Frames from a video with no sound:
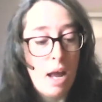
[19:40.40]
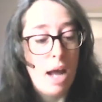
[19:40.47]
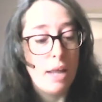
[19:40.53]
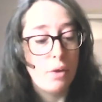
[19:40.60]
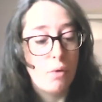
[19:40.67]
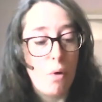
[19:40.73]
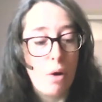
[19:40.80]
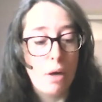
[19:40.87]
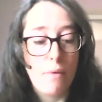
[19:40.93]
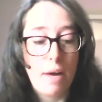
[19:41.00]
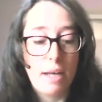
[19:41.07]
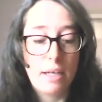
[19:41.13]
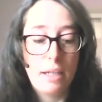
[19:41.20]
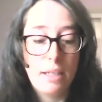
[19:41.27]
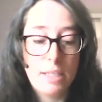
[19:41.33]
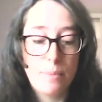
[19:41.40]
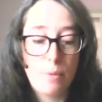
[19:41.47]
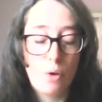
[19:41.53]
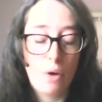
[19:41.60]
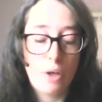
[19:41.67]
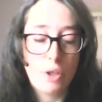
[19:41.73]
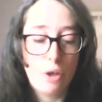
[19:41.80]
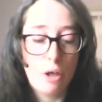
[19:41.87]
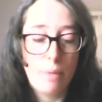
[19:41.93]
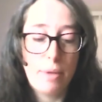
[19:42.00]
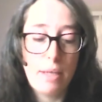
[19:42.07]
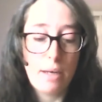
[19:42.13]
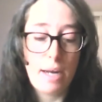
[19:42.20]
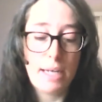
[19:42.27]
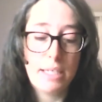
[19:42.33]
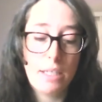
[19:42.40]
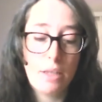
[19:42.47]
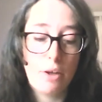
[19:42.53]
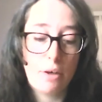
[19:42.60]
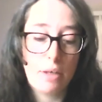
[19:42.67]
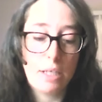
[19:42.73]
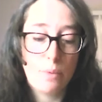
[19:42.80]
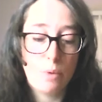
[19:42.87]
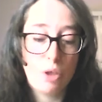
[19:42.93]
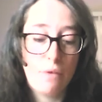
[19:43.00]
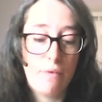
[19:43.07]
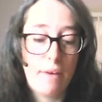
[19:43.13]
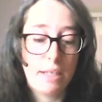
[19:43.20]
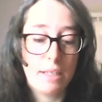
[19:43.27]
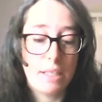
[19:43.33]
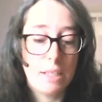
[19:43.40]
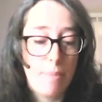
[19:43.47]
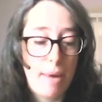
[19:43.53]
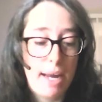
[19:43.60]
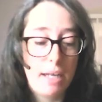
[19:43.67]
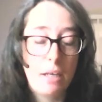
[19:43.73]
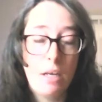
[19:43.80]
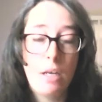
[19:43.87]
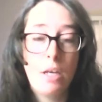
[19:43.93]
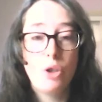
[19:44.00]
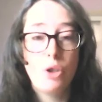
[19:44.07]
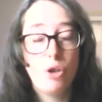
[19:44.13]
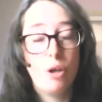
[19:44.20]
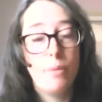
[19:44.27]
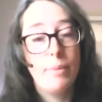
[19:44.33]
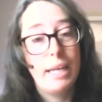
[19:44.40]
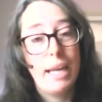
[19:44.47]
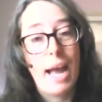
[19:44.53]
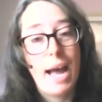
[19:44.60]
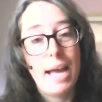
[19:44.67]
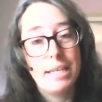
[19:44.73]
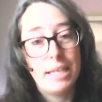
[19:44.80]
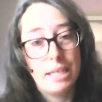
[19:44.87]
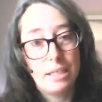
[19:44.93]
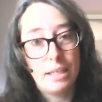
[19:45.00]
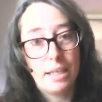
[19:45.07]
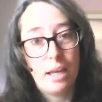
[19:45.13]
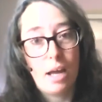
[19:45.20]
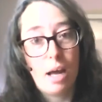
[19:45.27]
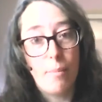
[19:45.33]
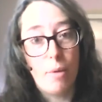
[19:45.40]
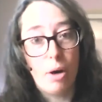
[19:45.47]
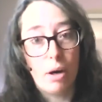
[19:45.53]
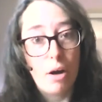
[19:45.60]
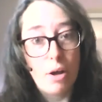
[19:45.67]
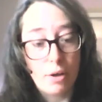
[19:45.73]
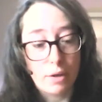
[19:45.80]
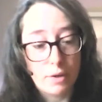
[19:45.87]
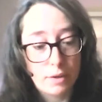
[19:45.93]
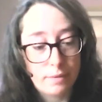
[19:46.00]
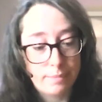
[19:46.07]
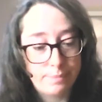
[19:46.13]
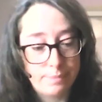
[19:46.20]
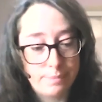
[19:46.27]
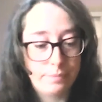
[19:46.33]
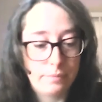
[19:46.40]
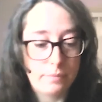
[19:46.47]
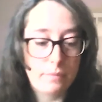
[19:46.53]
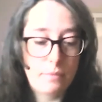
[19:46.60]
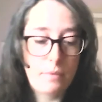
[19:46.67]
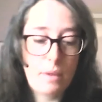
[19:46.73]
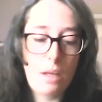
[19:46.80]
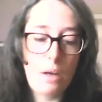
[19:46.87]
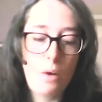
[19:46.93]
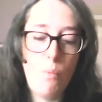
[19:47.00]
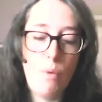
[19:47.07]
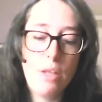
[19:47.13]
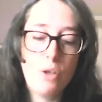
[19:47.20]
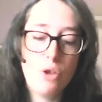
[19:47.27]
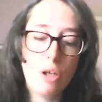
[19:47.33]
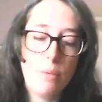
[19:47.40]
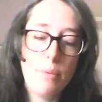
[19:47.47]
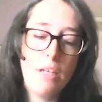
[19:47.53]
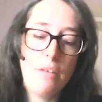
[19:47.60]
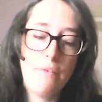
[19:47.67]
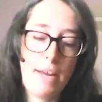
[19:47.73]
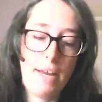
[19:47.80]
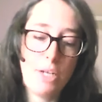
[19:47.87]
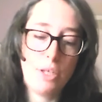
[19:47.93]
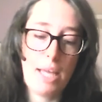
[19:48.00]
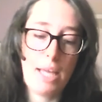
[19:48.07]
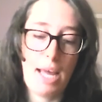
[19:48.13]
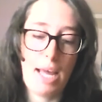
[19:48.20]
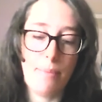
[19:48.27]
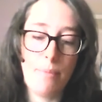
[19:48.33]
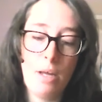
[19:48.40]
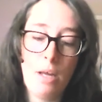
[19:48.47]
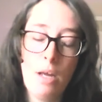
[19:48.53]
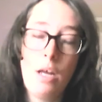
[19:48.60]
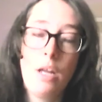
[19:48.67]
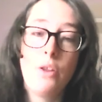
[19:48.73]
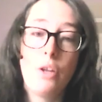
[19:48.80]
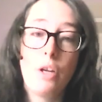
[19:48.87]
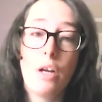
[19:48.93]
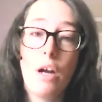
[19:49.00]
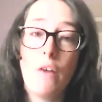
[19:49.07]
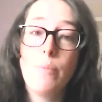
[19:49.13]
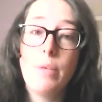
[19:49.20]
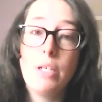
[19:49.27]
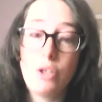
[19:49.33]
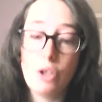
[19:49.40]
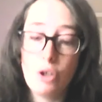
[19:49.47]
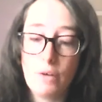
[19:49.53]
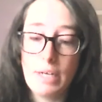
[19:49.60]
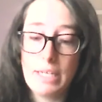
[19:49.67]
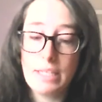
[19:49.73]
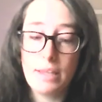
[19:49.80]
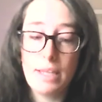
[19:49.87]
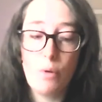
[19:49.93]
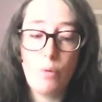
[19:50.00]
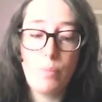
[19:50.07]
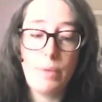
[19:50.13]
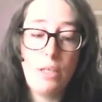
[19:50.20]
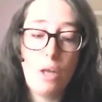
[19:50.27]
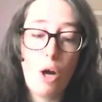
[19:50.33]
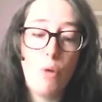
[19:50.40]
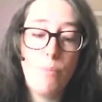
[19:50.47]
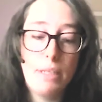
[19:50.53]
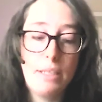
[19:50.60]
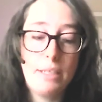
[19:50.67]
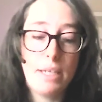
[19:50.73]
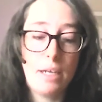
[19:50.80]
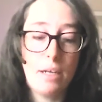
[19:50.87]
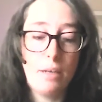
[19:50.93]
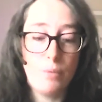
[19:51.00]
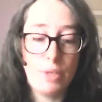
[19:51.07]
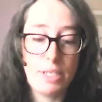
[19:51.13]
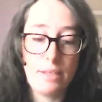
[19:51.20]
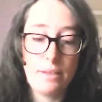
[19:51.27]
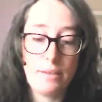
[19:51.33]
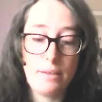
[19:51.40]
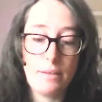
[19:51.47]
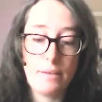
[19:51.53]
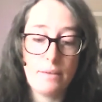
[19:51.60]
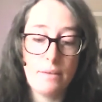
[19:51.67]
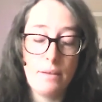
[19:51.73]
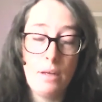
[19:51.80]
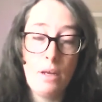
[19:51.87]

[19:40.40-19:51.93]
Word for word: and the growing radicalism across Europe in the 1930s, which infected Spain, Germany, and Italy, among others. When the German invasion came, the government decreed that there would be no military resistance.